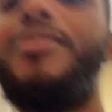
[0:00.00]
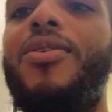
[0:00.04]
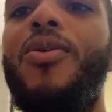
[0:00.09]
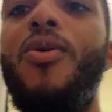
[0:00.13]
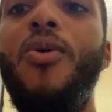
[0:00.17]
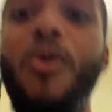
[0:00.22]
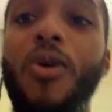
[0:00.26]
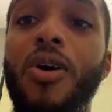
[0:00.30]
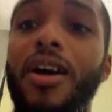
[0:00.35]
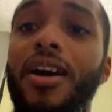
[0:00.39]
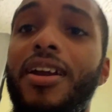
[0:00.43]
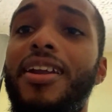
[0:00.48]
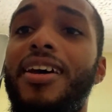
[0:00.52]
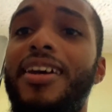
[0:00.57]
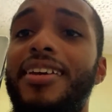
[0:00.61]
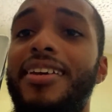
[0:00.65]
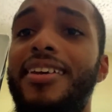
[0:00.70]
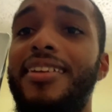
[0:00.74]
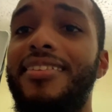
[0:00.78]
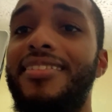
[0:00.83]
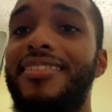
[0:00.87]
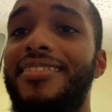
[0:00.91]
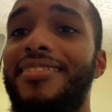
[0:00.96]
coconut
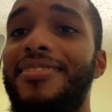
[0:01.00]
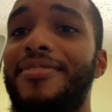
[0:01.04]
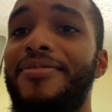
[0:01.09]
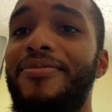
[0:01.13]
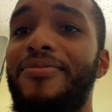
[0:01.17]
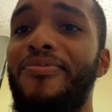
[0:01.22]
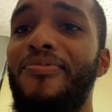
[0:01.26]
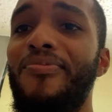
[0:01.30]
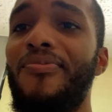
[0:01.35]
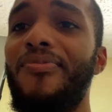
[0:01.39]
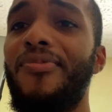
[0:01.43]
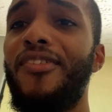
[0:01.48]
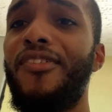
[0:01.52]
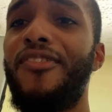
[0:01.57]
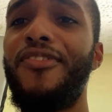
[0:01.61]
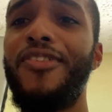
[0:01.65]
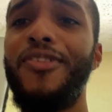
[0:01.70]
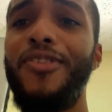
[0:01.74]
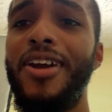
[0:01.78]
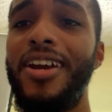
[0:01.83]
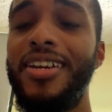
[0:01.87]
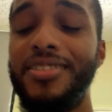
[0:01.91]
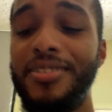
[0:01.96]
yet
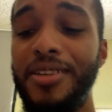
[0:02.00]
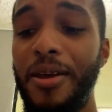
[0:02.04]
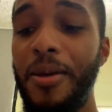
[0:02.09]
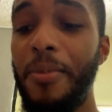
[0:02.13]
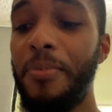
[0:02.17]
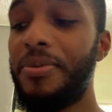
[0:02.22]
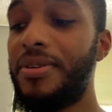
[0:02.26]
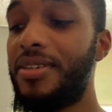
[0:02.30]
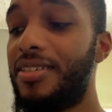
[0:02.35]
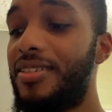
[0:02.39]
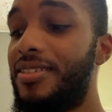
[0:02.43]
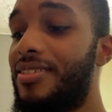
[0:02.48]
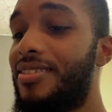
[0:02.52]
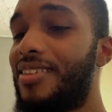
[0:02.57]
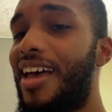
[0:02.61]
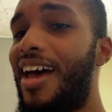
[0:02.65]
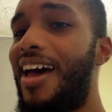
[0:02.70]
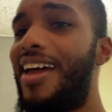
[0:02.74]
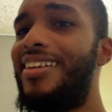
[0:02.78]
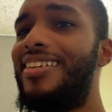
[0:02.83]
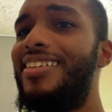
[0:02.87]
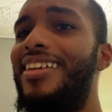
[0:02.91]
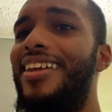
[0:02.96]
for rice and peas,
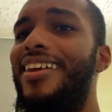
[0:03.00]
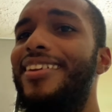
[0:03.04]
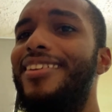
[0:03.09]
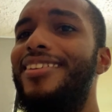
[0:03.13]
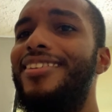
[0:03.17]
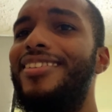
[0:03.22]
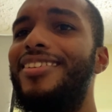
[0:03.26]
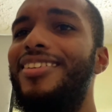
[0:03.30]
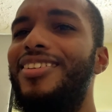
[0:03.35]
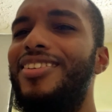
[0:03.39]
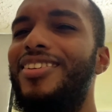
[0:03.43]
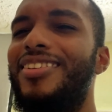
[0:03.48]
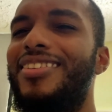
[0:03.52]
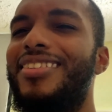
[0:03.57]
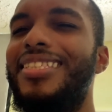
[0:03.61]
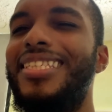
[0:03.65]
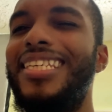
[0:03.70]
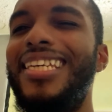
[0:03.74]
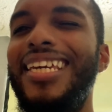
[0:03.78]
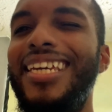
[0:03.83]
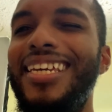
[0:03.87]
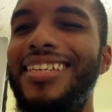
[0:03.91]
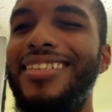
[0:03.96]
and then you
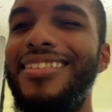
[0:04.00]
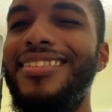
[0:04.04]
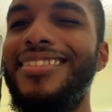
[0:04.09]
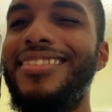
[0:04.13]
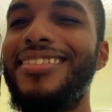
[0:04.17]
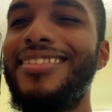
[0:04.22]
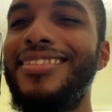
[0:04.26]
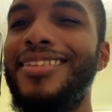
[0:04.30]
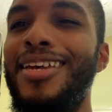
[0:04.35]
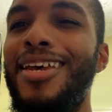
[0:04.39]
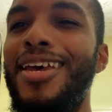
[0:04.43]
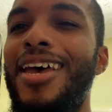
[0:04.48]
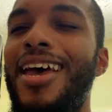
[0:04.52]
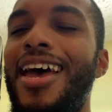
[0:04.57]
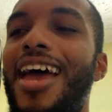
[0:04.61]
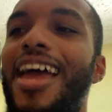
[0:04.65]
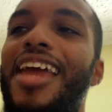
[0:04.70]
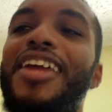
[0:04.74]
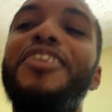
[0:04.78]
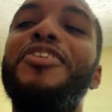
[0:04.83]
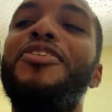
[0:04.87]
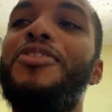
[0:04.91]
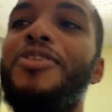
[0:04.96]
taste.
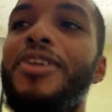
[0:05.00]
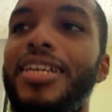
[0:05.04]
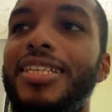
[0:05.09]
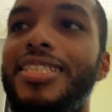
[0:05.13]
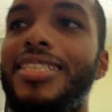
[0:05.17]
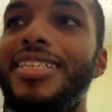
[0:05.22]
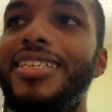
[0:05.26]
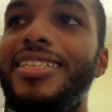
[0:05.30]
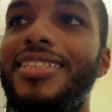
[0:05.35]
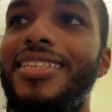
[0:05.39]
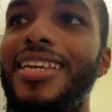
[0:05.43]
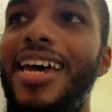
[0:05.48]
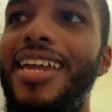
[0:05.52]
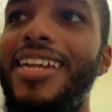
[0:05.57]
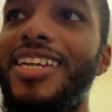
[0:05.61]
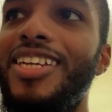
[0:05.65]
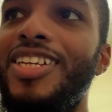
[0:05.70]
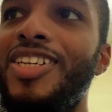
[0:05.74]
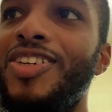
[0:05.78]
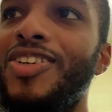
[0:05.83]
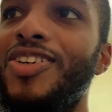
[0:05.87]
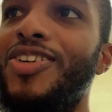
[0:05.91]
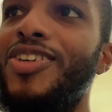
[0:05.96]
And you grate it, and
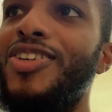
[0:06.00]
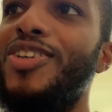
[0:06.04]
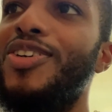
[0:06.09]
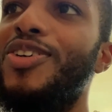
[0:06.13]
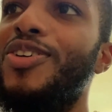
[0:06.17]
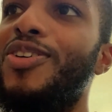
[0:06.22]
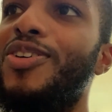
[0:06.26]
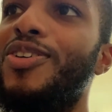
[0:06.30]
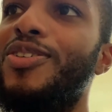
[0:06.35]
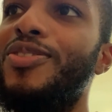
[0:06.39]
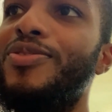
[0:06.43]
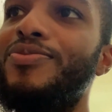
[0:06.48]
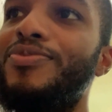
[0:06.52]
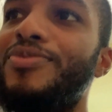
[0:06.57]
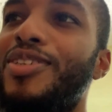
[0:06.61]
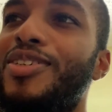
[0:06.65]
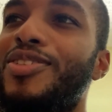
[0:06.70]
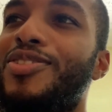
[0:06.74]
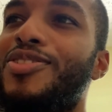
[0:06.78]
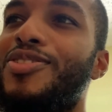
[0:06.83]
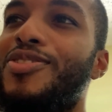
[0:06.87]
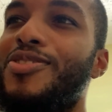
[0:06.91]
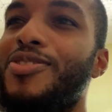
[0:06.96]
then you
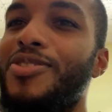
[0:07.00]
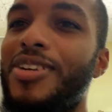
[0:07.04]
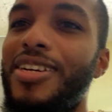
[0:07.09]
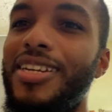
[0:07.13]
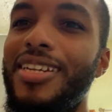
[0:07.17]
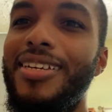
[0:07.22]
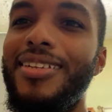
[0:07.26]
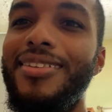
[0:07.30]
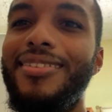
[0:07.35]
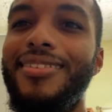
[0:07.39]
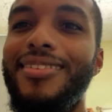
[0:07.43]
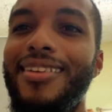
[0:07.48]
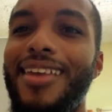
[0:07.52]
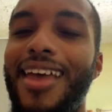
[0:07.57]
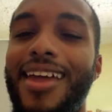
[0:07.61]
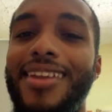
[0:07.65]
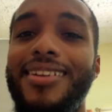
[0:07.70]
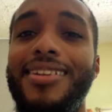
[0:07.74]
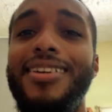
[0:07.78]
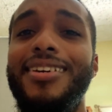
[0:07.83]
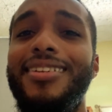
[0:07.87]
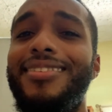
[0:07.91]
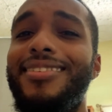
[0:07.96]
strain it,
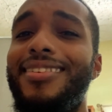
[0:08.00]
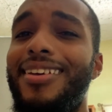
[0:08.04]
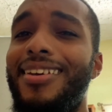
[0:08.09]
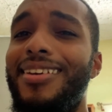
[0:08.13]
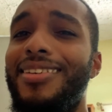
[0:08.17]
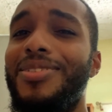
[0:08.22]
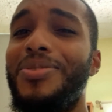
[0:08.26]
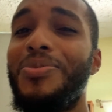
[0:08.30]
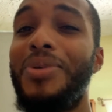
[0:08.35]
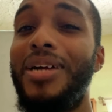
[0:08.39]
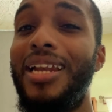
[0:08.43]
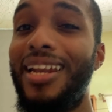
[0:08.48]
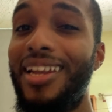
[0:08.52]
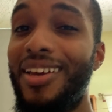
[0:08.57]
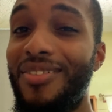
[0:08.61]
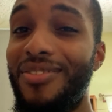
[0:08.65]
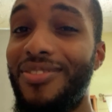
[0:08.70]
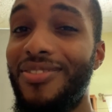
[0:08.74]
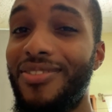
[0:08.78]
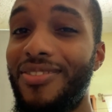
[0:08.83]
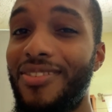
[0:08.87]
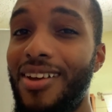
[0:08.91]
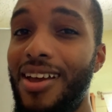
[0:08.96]
and then you taste what
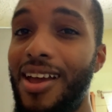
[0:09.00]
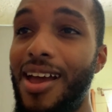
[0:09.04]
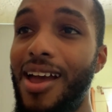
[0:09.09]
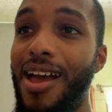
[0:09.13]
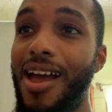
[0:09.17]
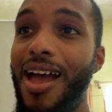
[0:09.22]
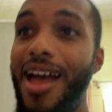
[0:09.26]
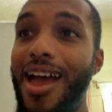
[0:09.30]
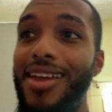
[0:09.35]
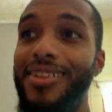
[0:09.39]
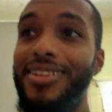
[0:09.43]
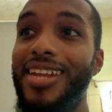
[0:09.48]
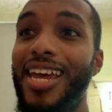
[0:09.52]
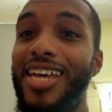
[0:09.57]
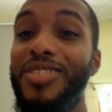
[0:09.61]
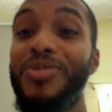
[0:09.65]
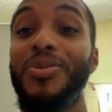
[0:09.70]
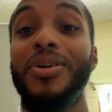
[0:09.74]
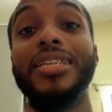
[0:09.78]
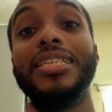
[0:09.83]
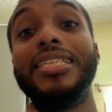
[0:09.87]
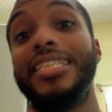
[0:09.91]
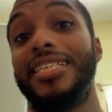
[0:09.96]
left. That's
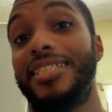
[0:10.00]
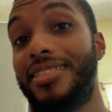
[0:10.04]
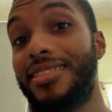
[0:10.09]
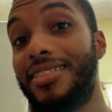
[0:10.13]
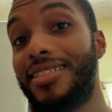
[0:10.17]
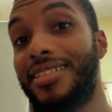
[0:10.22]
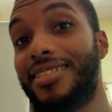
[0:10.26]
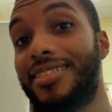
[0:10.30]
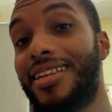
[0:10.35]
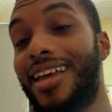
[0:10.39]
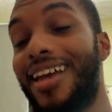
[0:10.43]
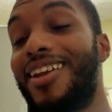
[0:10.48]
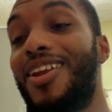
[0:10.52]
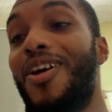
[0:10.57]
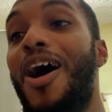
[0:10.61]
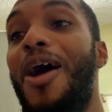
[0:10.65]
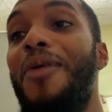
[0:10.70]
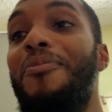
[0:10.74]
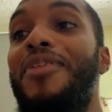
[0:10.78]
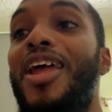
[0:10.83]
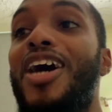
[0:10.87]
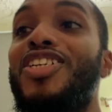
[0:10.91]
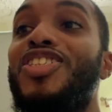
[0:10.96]
what this tastes like. Now,
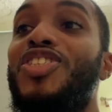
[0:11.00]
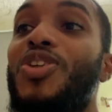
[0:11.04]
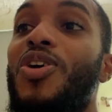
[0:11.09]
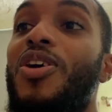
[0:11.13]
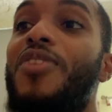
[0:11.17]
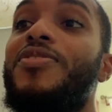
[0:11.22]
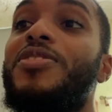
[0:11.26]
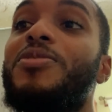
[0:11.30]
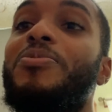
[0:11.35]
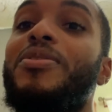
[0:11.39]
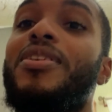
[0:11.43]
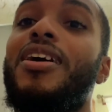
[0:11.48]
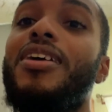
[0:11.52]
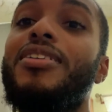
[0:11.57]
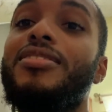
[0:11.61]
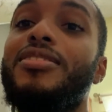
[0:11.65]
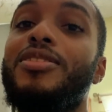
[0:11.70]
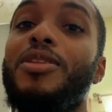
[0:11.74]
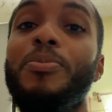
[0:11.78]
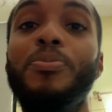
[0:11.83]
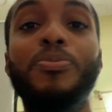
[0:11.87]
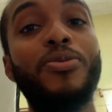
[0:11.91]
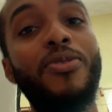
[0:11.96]
I'm not sure if it's because
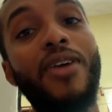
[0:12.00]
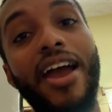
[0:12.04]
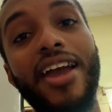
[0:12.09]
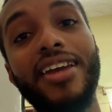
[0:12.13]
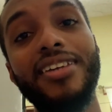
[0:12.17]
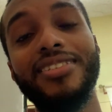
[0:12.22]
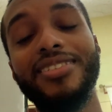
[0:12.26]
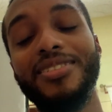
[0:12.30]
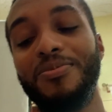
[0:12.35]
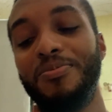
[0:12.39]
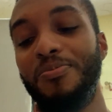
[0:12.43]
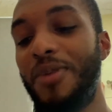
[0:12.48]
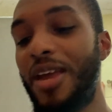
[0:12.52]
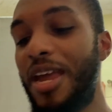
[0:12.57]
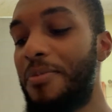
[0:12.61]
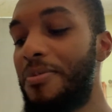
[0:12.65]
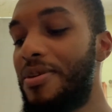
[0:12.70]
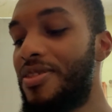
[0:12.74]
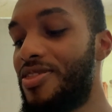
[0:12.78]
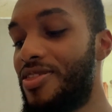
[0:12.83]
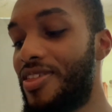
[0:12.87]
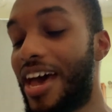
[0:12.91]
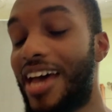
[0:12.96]
of the price.
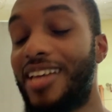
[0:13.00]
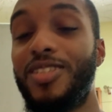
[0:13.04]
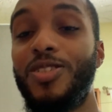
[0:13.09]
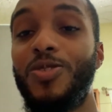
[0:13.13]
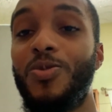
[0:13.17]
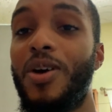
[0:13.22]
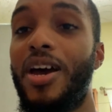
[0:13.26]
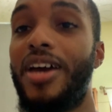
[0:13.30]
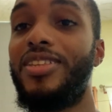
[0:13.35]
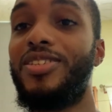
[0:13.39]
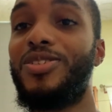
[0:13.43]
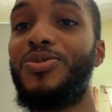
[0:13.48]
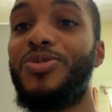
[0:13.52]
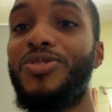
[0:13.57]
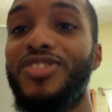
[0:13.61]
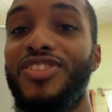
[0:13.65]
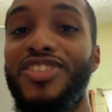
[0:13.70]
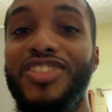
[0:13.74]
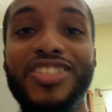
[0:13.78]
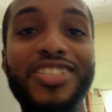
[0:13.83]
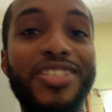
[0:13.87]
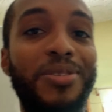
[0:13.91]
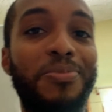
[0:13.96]
Maybe that's why this was
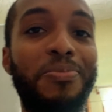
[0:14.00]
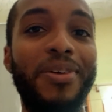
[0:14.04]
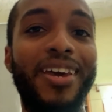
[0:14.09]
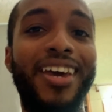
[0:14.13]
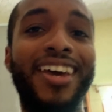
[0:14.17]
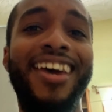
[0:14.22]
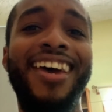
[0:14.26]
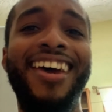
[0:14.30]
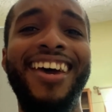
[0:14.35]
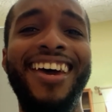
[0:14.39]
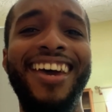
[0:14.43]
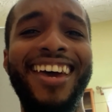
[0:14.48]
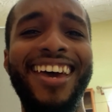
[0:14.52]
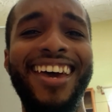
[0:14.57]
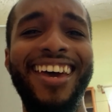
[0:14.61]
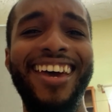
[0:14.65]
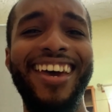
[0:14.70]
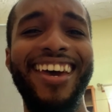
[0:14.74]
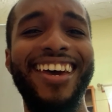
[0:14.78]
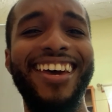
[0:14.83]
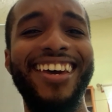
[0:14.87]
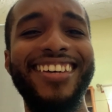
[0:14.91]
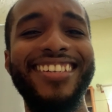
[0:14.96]
the
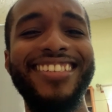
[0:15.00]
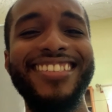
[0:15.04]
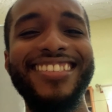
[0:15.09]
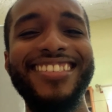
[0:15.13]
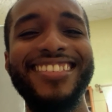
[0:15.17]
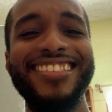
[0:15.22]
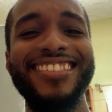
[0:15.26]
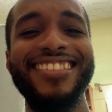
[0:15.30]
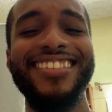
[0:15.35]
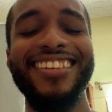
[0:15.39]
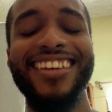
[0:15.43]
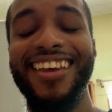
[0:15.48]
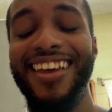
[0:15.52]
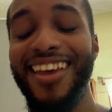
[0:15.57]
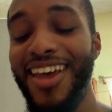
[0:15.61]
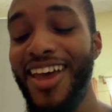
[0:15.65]
cheapest.